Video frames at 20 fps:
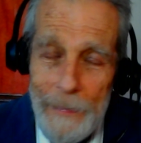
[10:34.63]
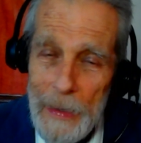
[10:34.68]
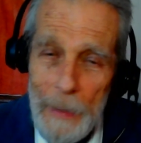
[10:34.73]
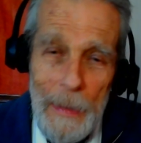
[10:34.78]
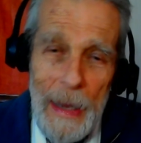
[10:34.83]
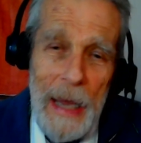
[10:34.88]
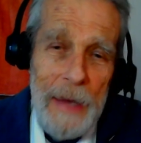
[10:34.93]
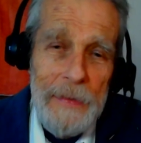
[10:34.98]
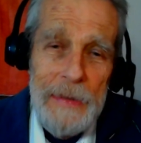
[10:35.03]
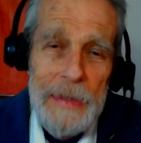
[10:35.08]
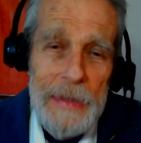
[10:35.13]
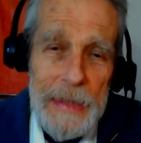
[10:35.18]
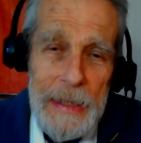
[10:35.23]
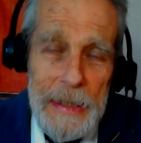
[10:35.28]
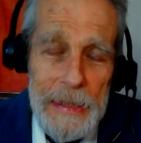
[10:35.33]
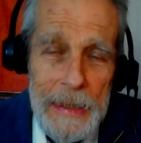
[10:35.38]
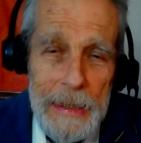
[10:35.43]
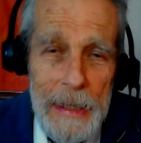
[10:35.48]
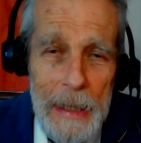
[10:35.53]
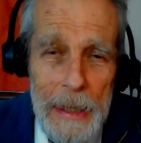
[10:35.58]
The math is
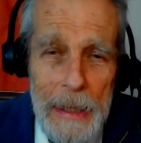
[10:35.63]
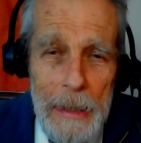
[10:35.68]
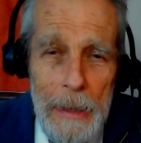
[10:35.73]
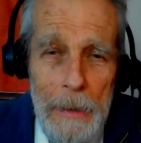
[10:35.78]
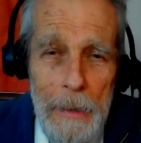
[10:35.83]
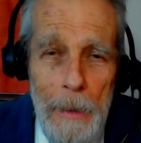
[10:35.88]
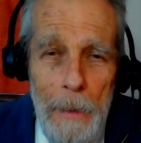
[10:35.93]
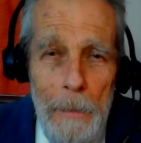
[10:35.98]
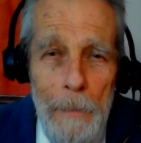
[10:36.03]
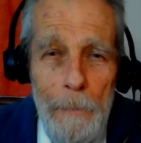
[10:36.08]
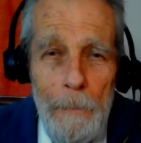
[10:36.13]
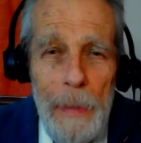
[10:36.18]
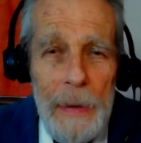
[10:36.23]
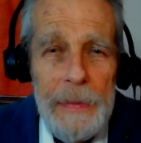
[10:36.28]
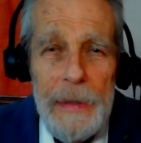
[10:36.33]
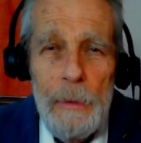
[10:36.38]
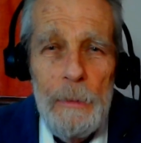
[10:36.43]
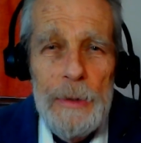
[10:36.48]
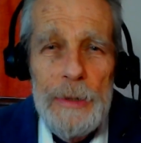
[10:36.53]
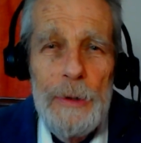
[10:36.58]
easy,
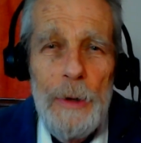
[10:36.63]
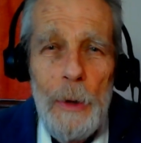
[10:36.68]
but there was